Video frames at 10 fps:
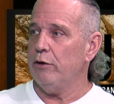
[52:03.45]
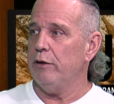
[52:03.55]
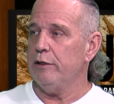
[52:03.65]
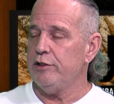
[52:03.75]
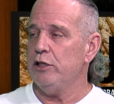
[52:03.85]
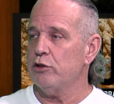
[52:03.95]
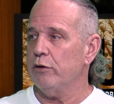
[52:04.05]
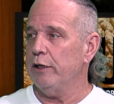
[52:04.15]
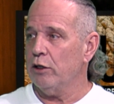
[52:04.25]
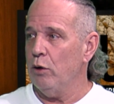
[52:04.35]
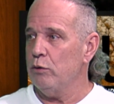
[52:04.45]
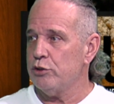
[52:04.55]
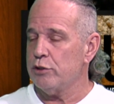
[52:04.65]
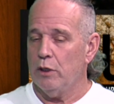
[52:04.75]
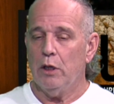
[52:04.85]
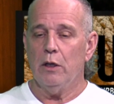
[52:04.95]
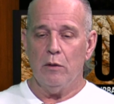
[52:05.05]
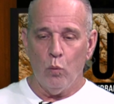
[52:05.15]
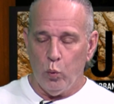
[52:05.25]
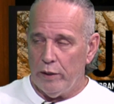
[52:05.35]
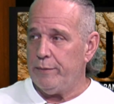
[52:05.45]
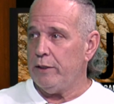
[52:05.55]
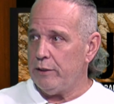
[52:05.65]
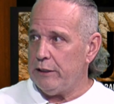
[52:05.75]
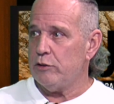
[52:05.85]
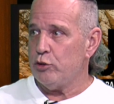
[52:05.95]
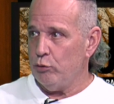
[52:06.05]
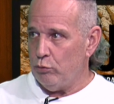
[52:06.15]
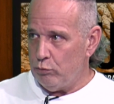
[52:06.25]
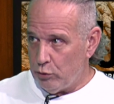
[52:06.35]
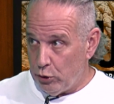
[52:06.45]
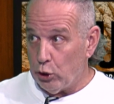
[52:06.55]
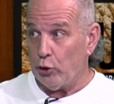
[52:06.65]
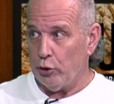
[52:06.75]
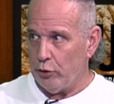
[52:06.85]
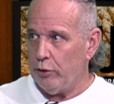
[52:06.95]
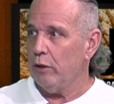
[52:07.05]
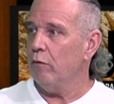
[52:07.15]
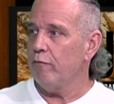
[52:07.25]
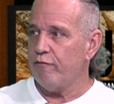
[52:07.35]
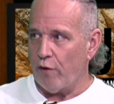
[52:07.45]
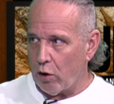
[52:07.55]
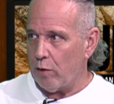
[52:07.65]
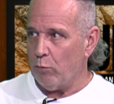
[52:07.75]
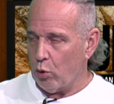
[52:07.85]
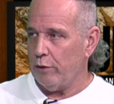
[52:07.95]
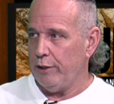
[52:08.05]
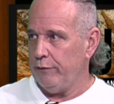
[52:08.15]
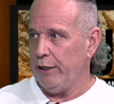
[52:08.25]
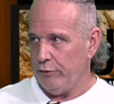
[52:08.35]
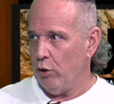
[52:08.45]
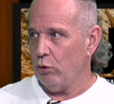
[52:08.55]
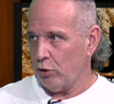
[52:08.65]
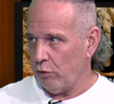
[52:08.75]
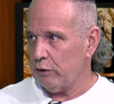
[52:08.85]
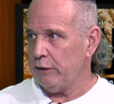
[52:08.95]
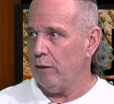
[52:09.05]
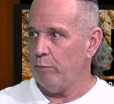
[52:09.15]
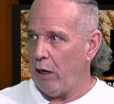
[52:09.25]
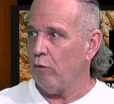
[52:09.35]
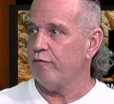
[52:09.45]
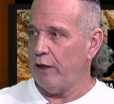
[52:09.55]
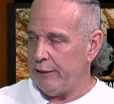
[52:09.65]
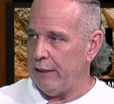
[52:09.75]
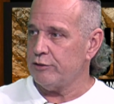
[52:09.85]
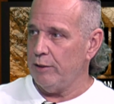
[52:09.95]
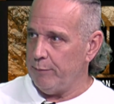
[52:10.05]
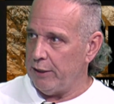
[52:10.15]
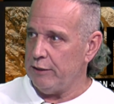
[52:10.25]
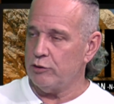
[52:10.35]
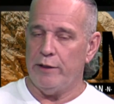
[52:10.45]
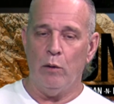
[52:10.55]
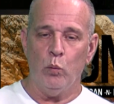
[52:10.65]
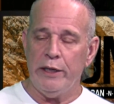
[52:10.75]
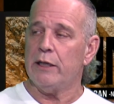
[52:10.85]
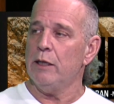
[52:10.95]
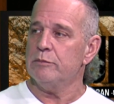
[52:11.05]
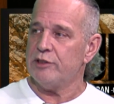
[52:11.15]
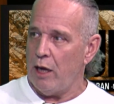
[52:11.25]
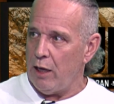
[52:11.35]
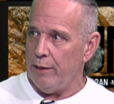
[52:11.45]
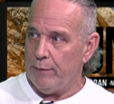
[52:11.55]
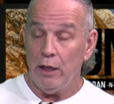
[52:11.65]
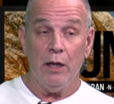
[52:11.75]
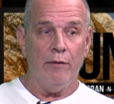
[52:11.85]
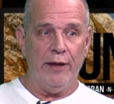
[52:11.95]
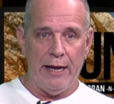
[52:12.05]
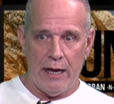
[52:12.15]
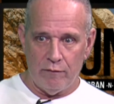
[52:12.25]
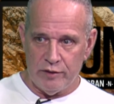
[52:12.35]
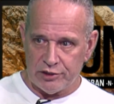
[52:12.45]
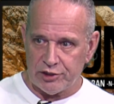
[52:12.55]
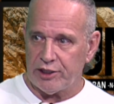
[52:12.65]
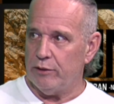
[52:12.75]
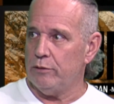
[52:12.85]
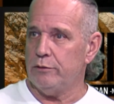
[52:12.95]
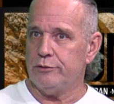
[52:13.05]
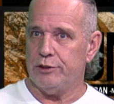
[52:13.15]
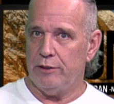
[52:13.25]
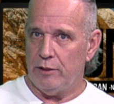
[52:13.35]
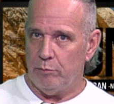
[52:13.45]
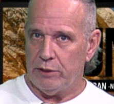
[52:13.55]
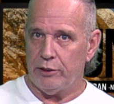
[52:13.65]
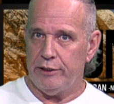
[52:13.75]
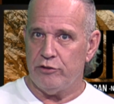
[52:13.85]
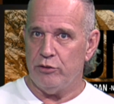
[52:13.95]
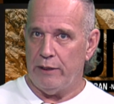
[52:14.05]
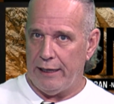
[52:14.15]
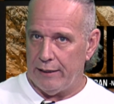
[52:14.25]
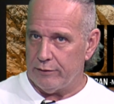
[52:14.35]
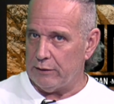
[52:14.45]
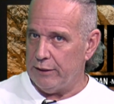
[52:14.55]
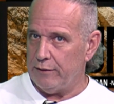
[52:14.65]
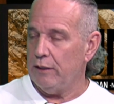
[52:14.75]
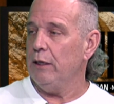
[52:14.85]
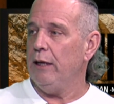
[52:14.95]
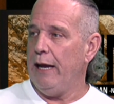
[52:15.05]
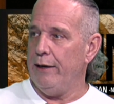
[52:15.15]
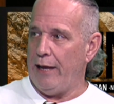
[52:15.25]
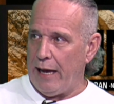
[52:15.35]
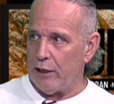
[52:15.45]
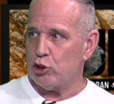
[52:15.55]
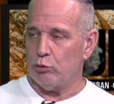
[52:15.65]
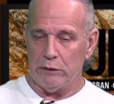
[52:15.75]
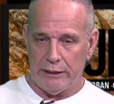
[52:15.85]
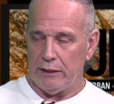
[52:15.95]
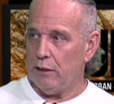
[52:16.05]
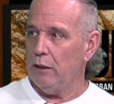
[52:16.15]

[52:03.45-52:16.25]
and a teacher and a coach, women need to learn far more than they know currently about finance and money, so that when it comes time, they have the skills and the ability to handle it and actually